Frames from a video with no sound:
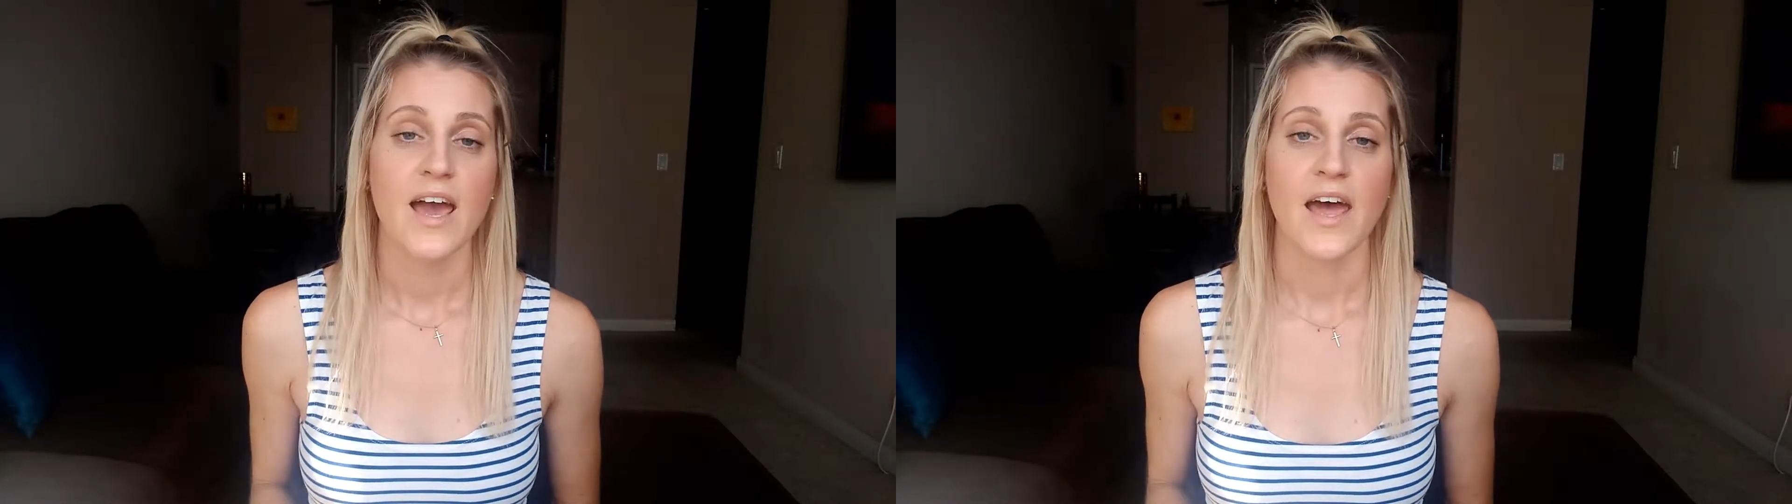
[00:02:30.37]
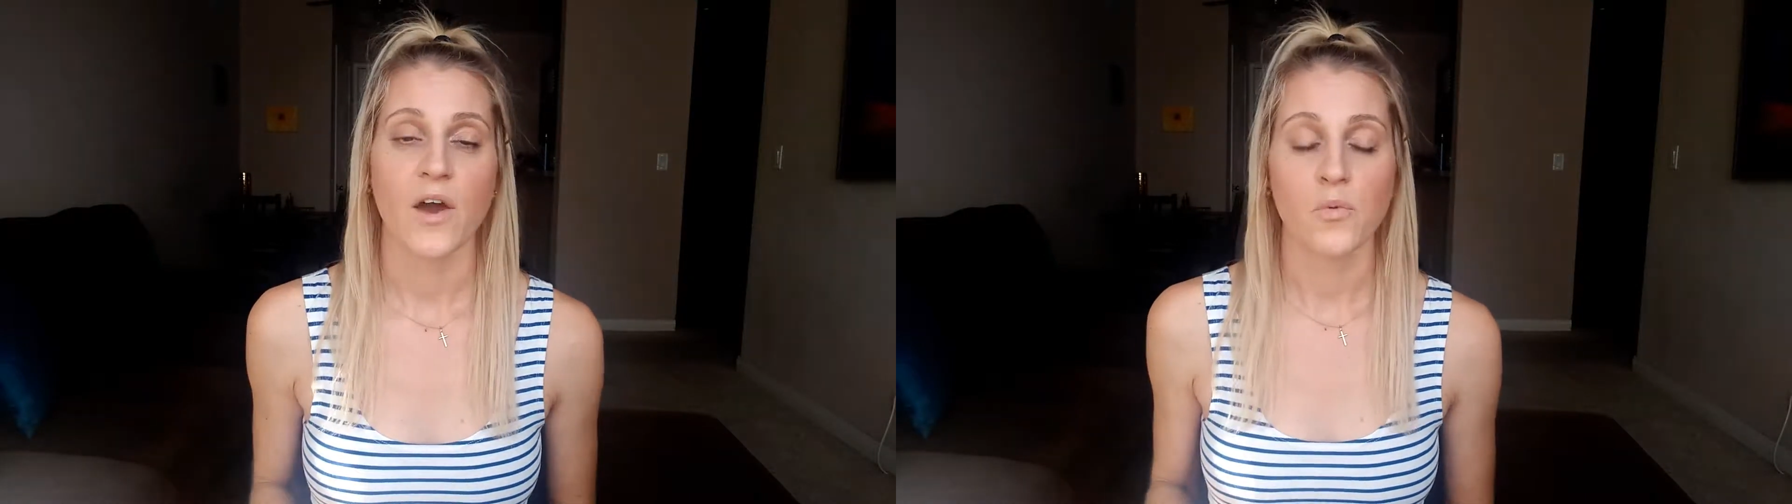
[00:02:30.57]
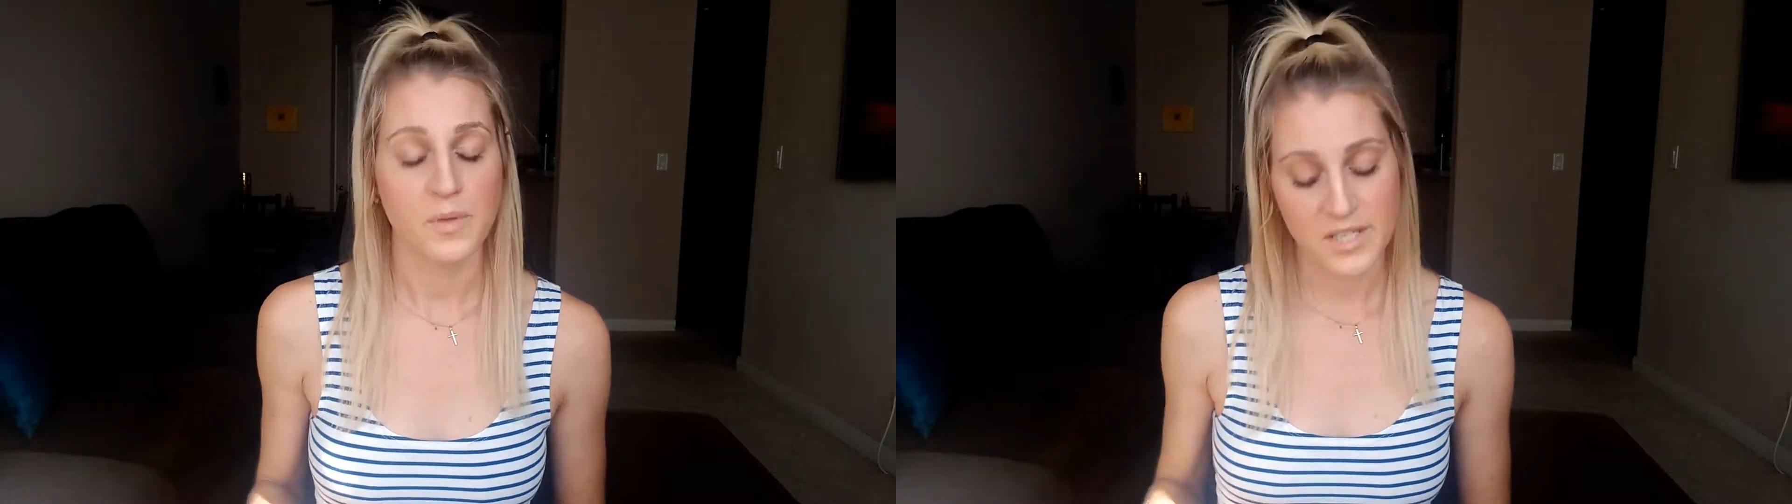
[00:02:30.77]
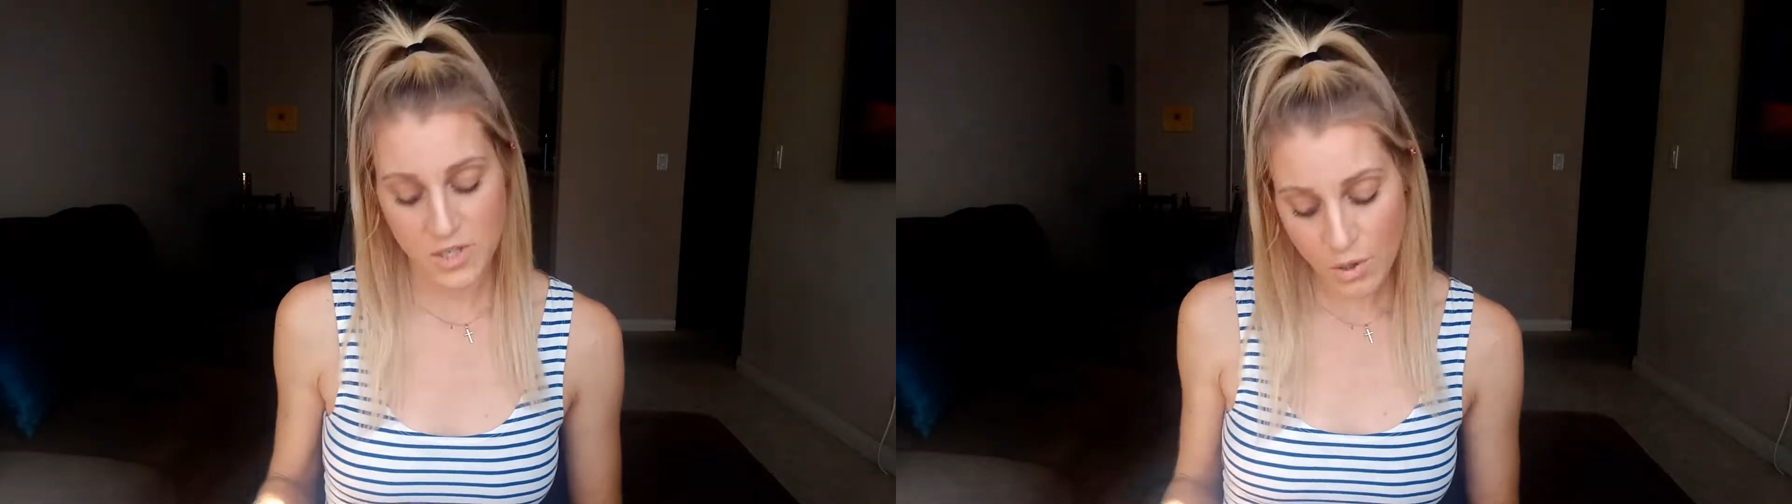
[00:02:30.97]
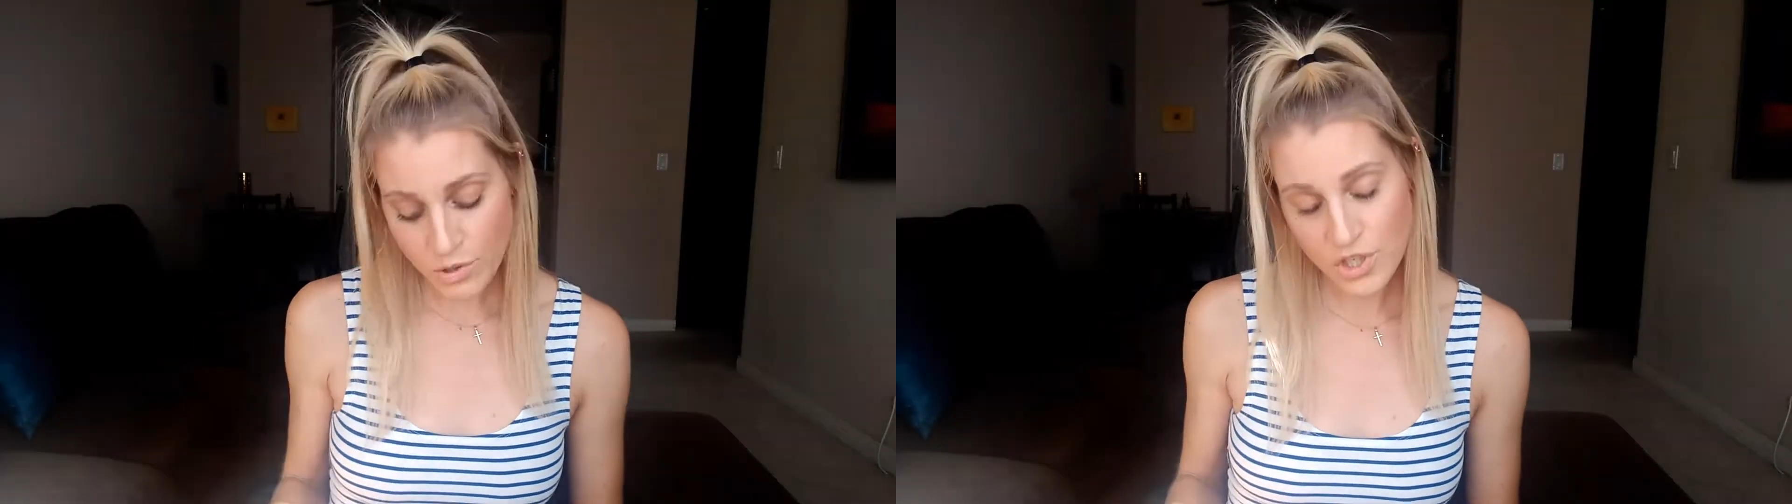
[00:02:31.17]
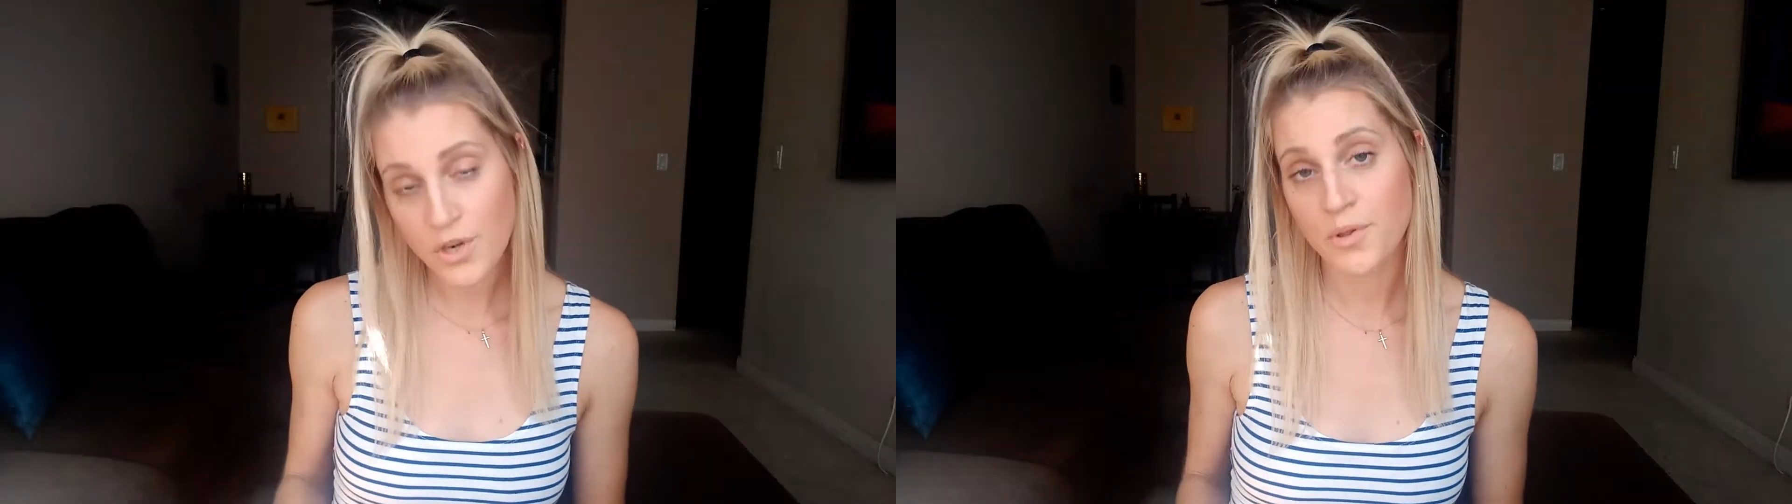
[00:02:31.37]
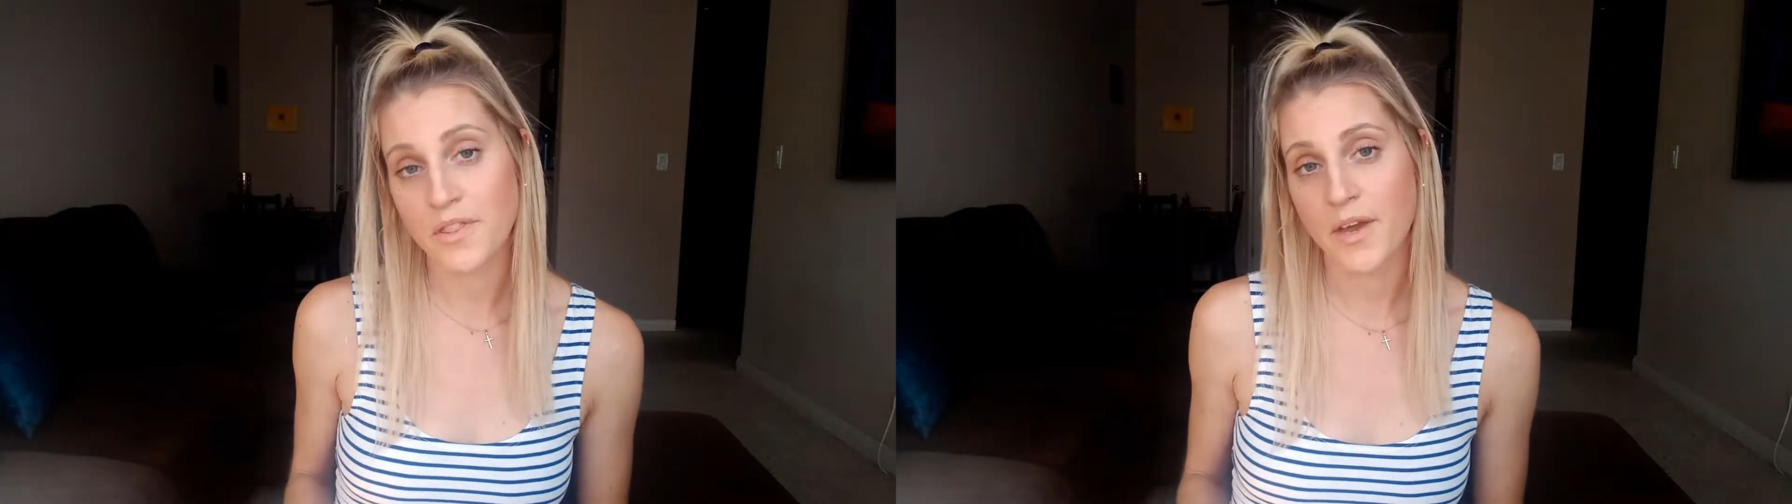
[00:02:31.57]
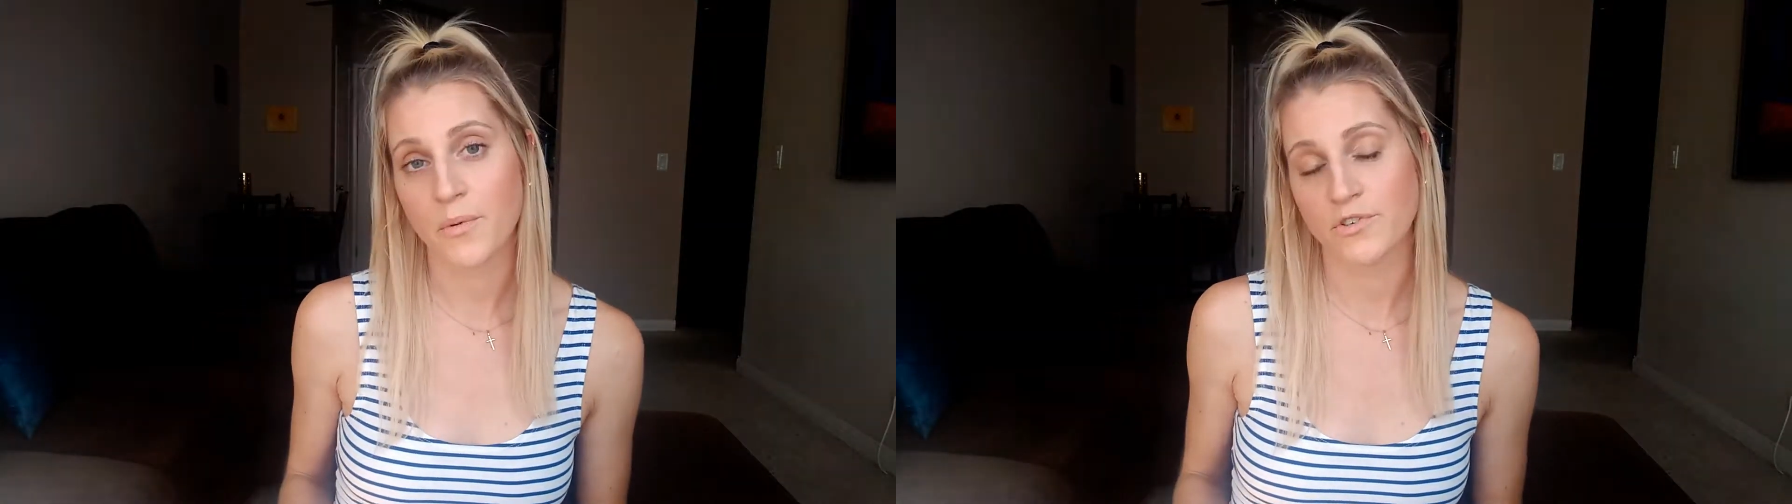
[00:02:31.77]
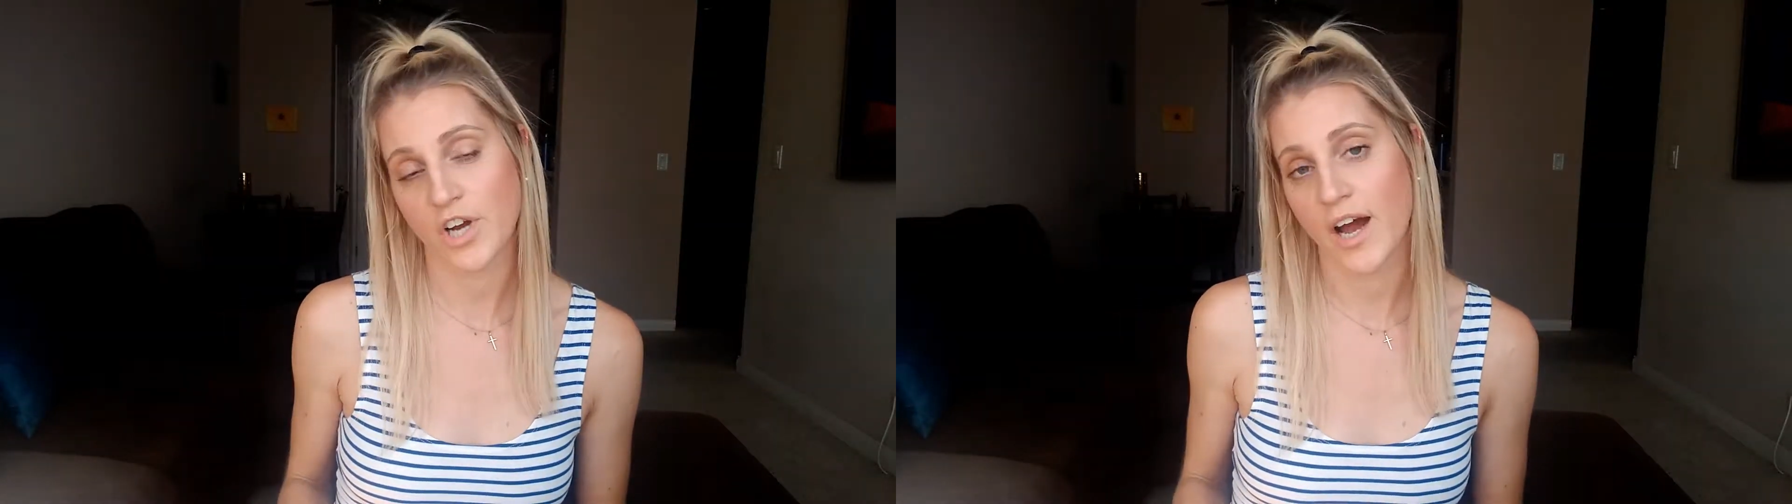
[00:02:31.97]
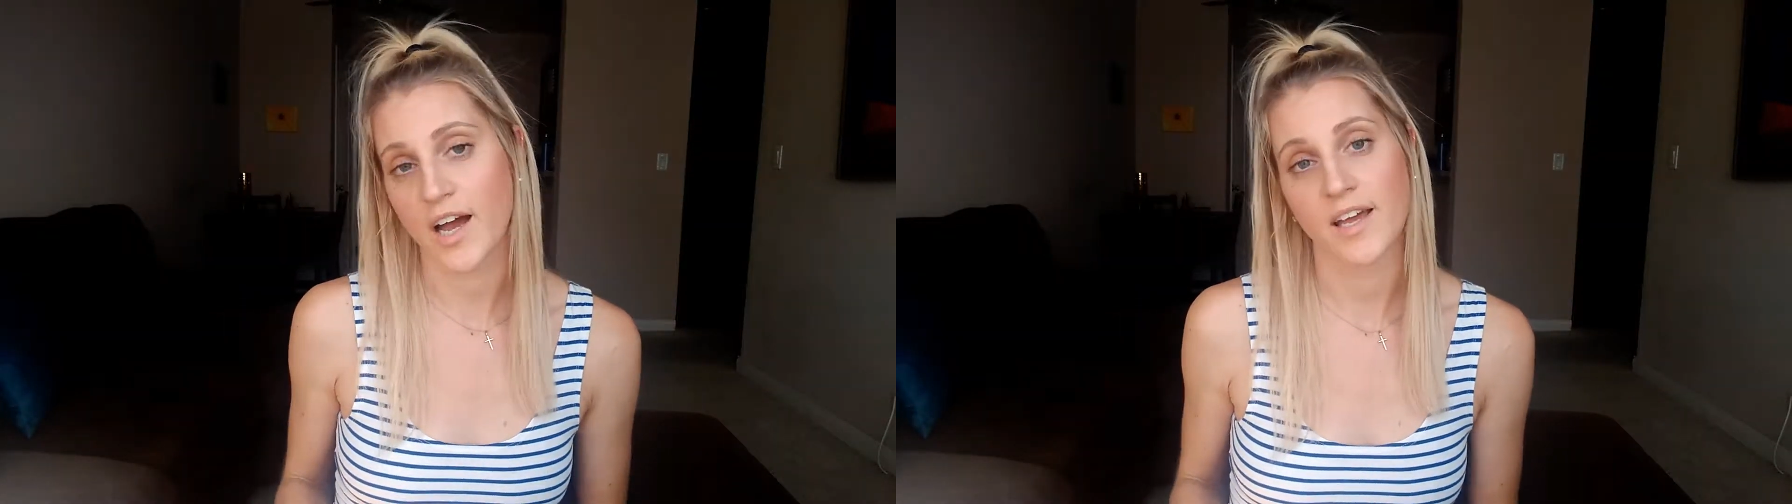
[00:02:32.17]
and I would be so sure that they were
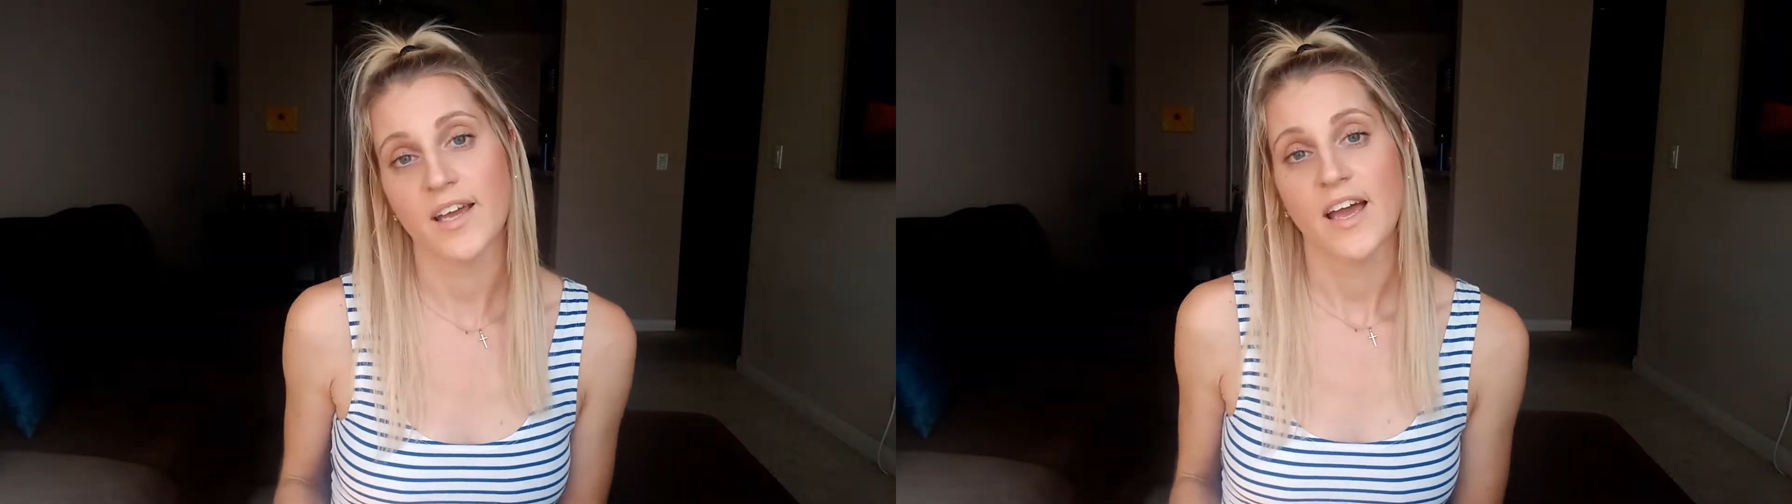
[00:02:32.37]
dry,